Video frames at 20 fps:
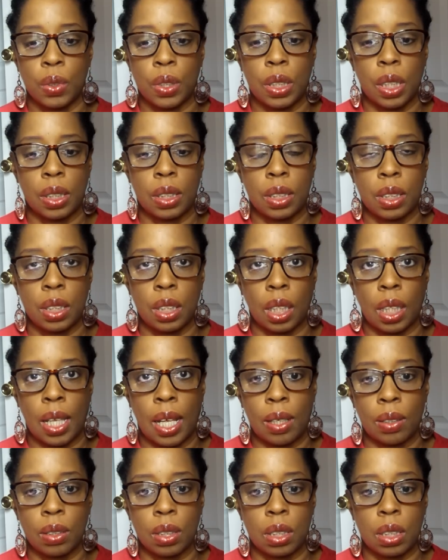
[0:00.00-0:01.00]
just chill
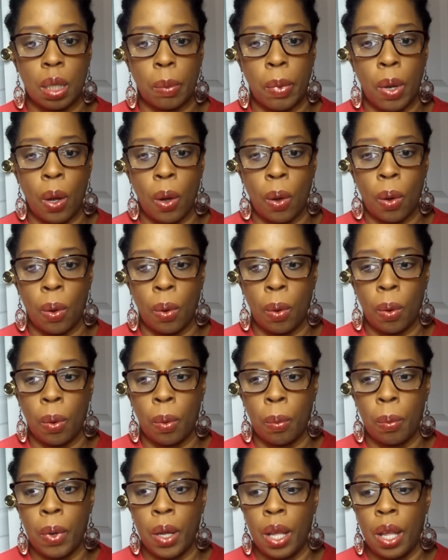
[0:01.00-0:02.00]
out since I'm
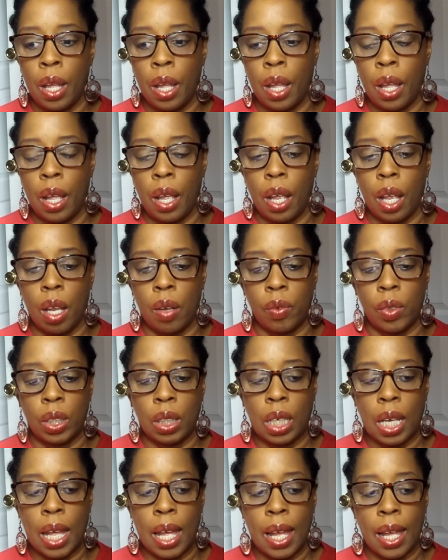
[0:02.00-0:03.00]
home and
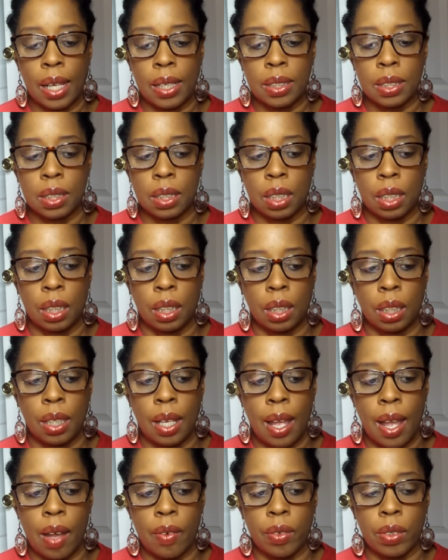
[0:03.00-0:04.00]
relax and
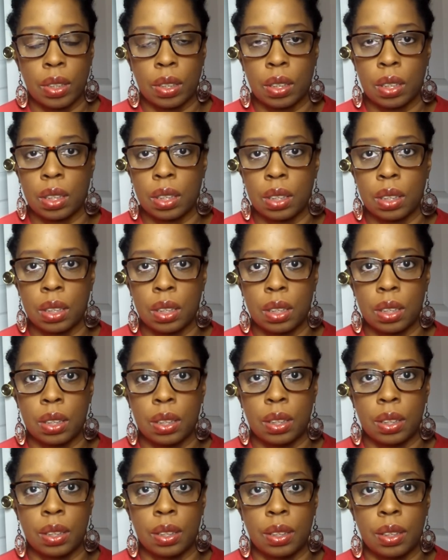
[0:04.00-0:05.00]
have a good
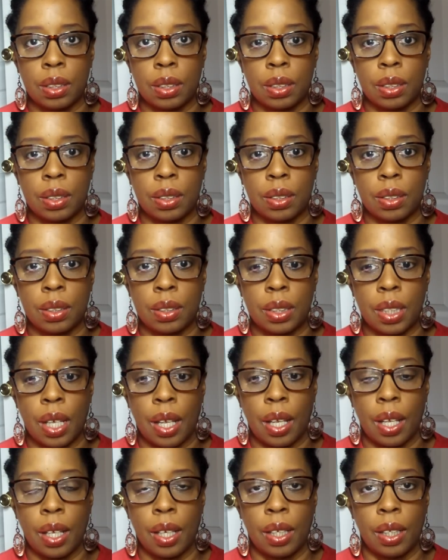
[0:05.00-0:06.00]

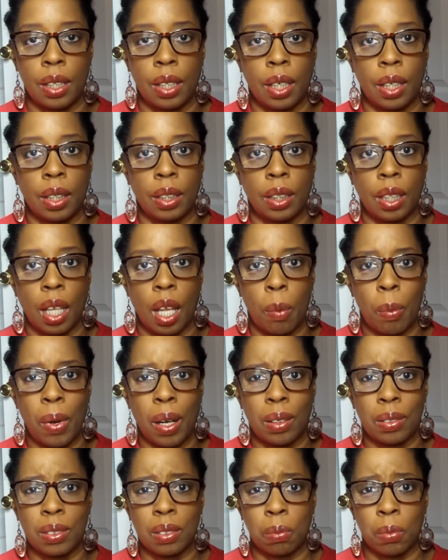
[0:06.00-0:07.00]
day and think
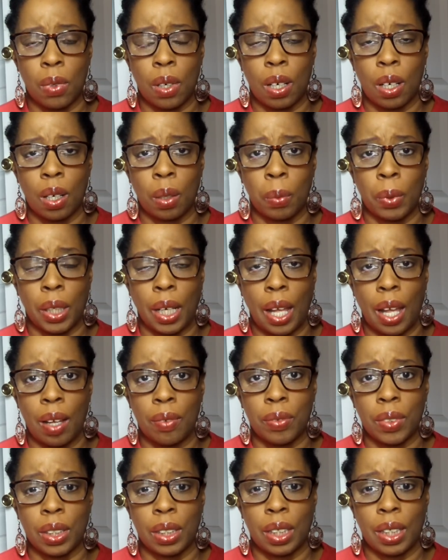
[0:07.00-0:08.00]
about tomorrow when I
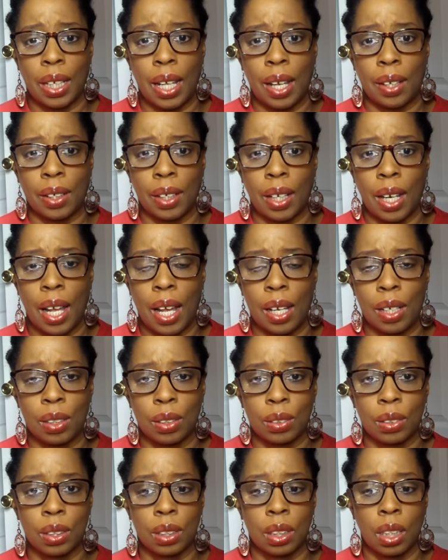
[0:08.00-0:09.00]
have to get out of the
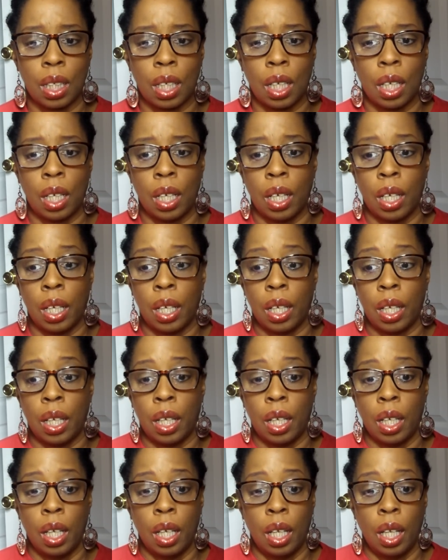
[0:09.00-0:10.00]
house.
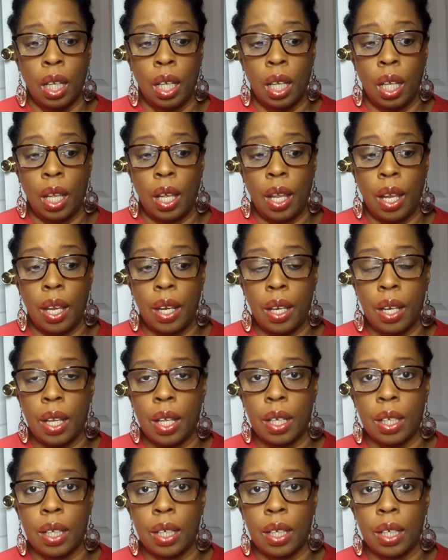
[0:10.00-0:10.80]
And